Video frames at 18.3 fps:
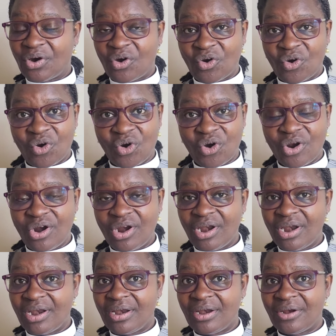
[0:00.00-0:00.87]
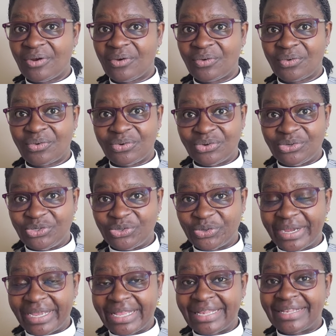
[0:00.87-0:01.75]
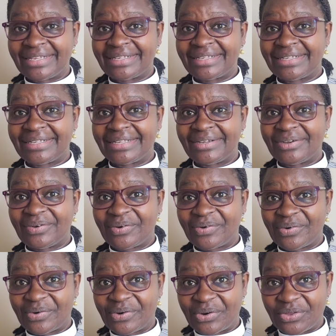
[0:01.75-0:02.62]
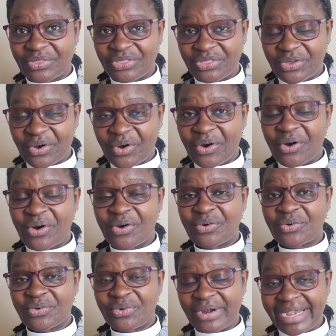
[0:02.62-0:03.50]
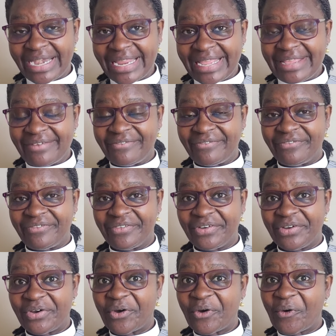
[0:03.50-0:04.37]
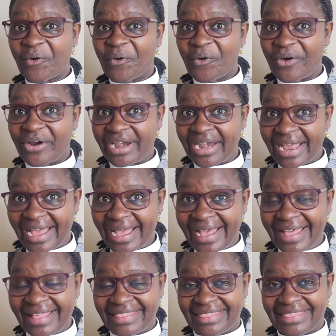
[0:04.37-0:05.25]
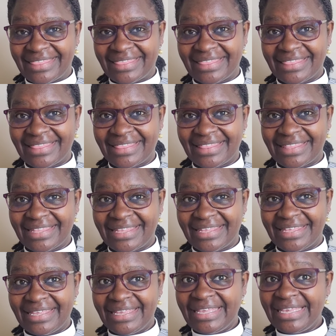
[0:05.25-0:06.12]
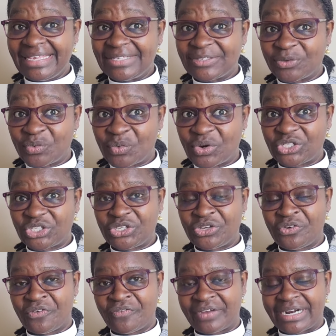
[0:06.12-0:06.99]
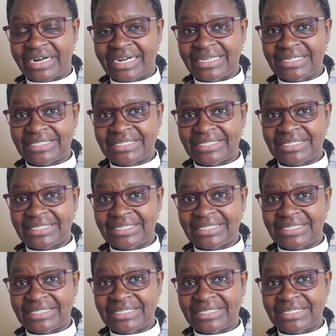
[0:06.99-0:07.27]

all who dwell or all who live on earth. He's watching over